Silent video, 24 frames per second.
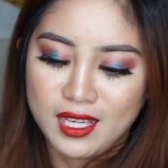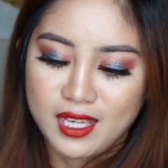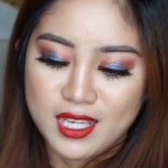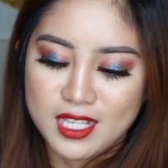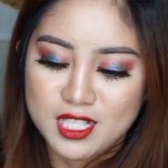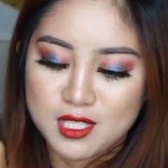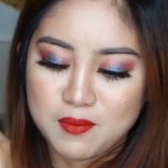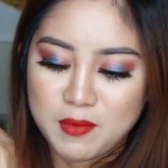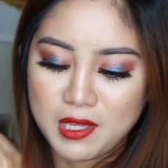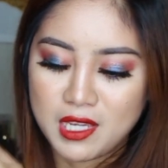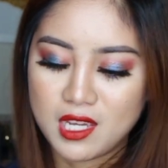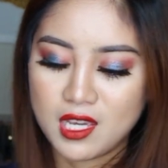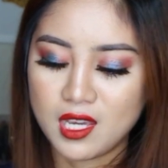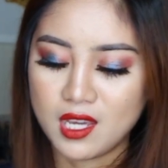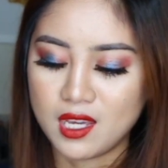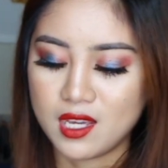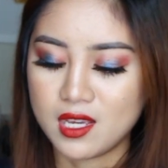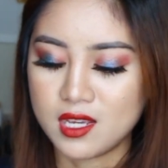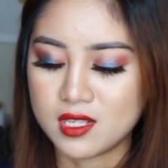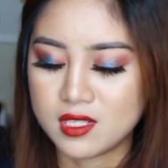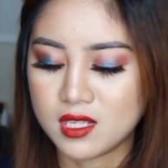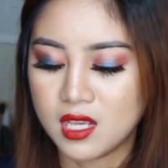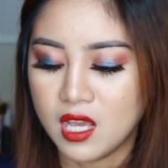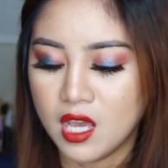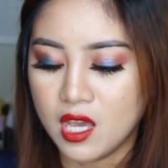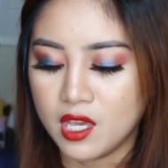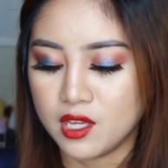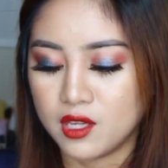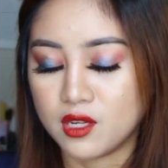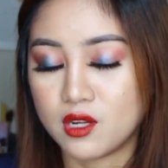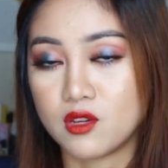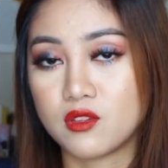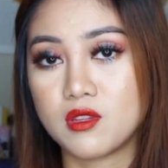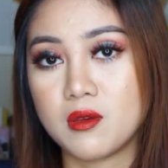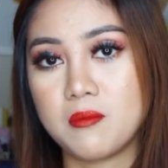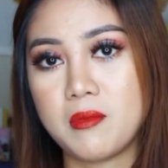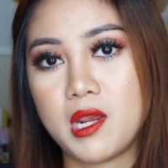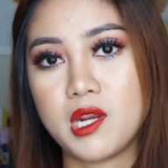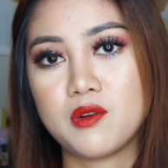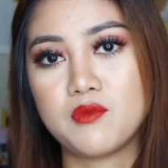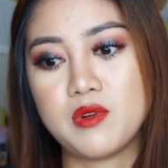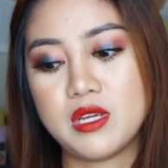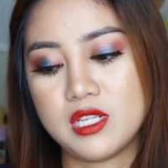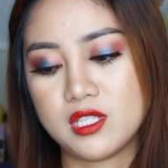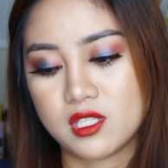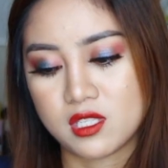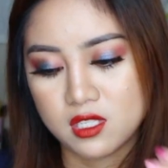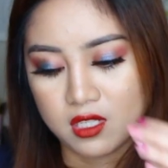It's because, you know, the main
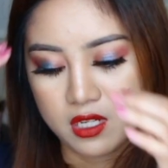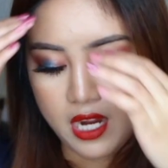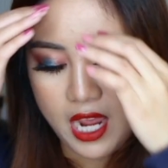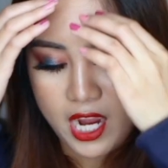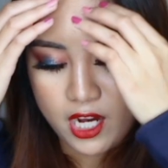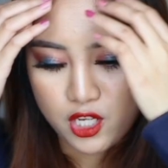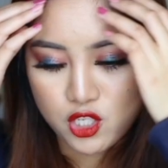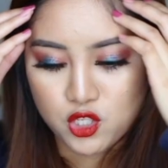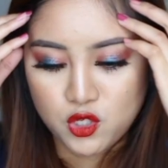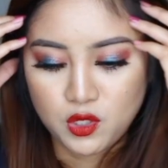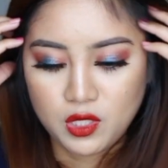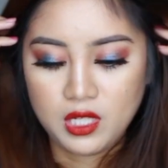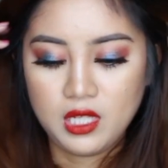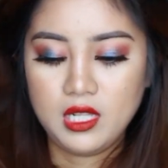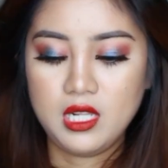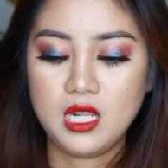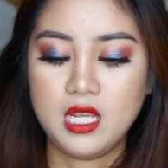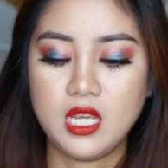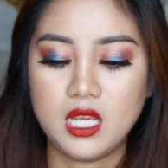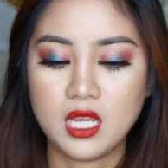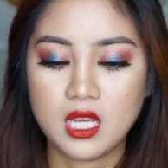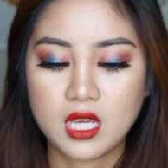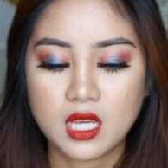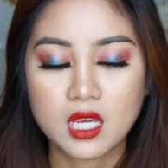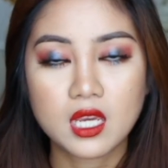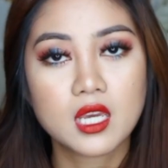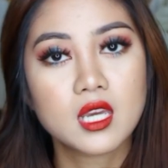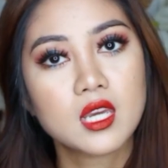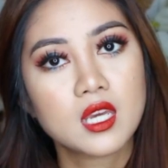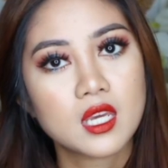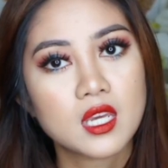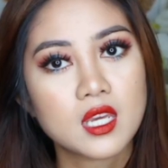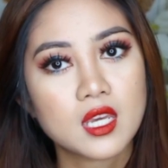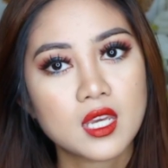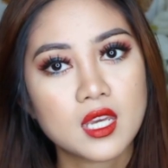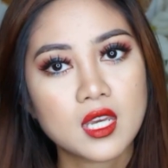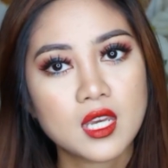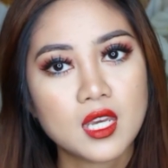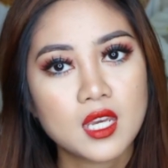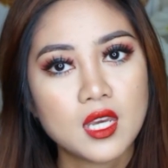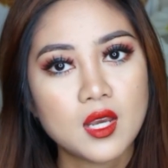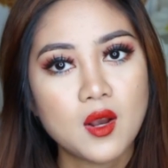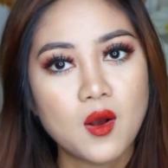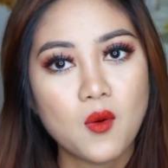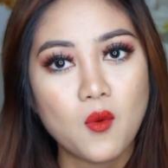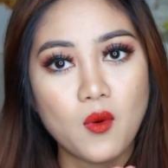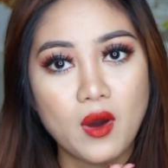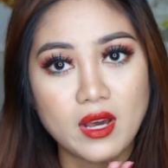reason actually
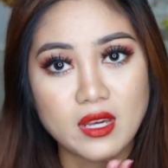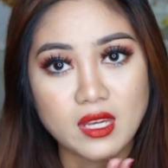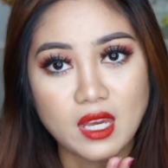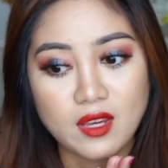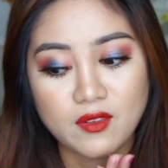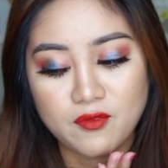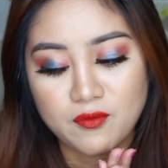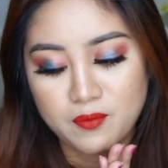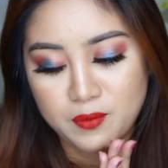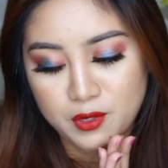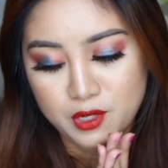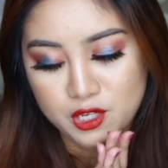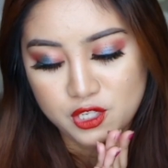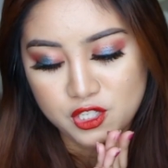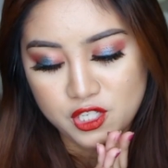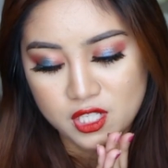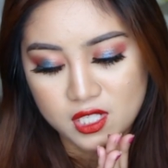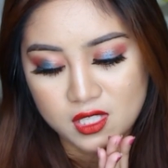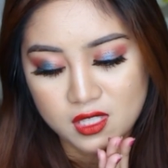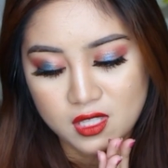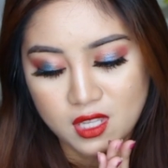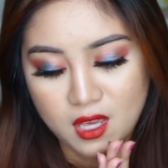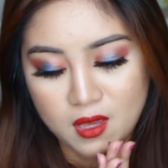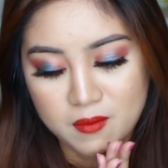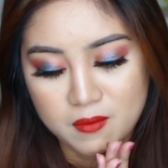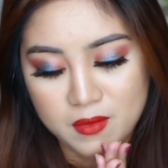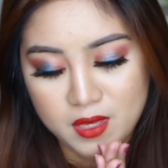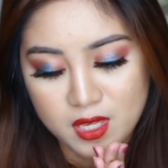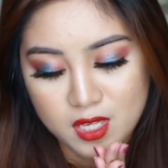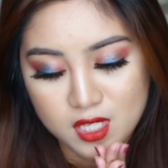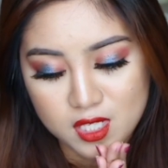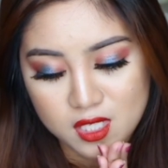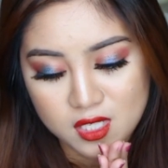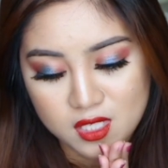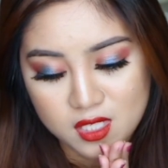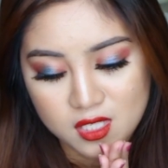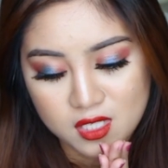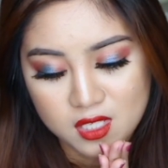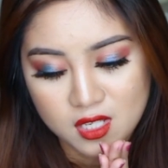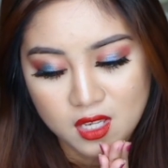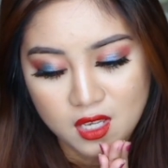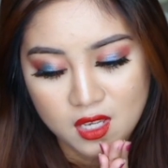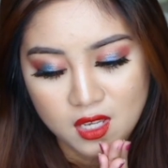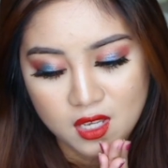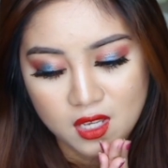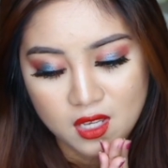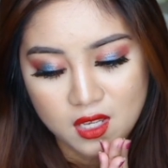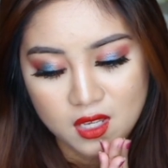why I've purchased them is
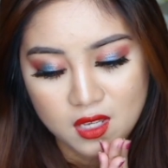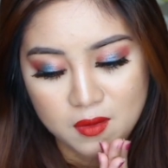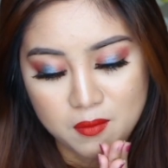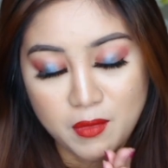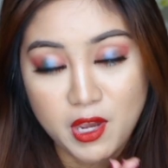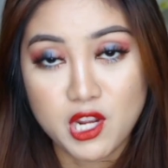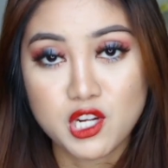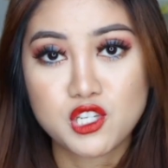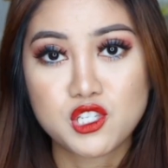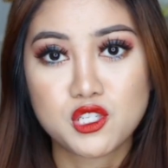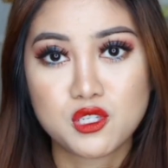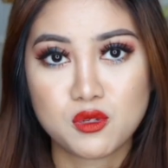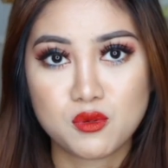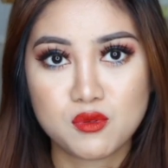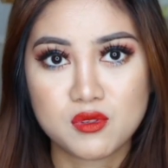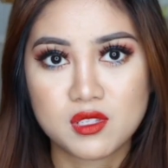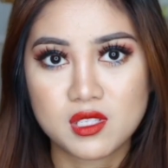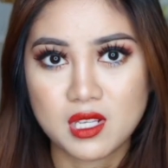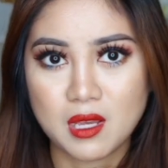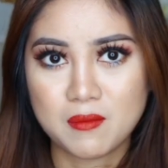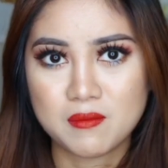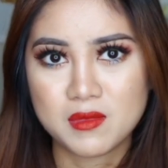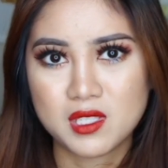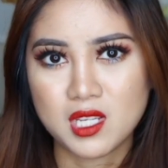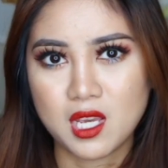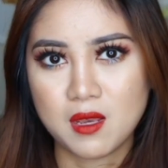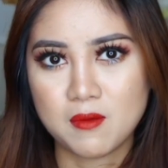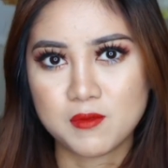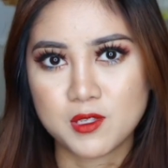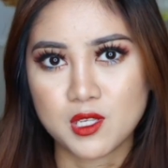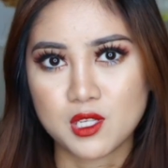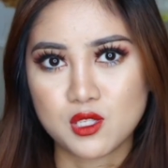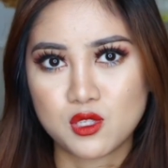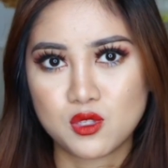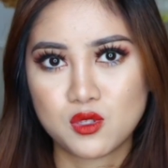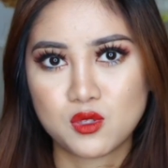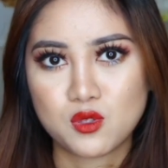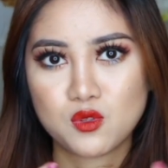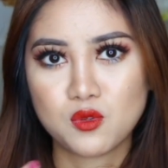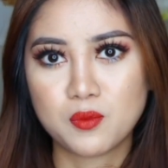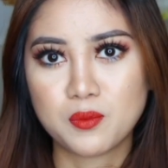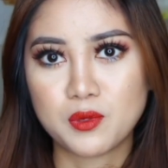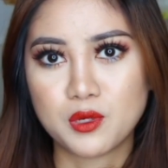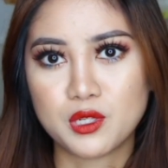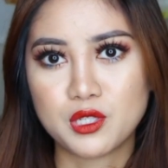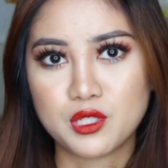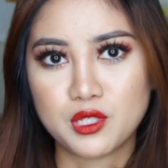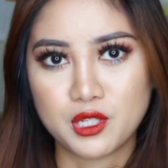my shoes sometimes it's
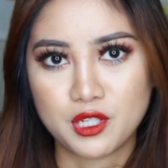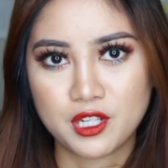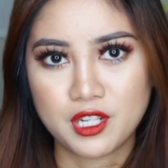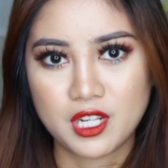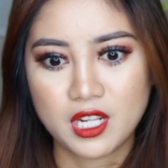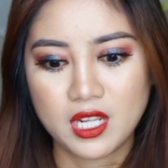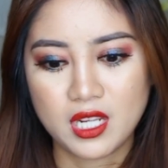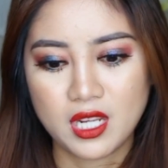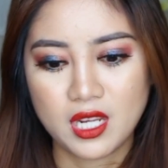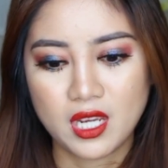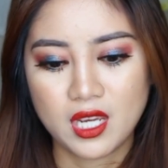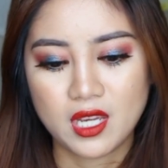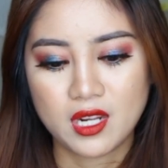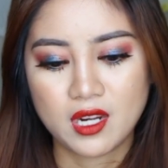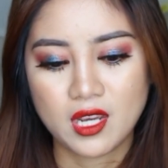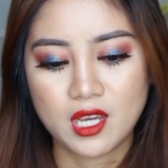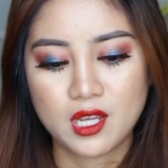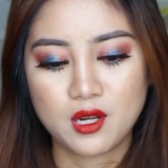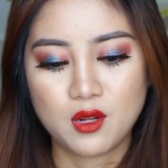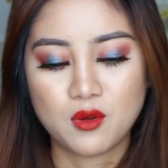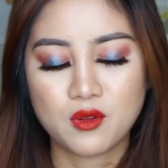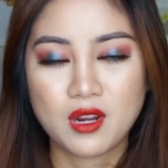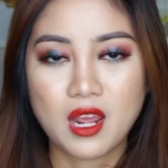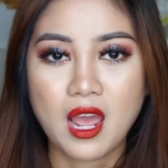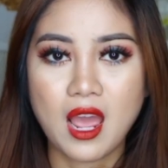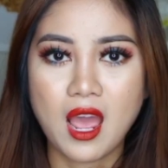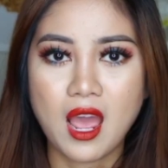super dirty and I don't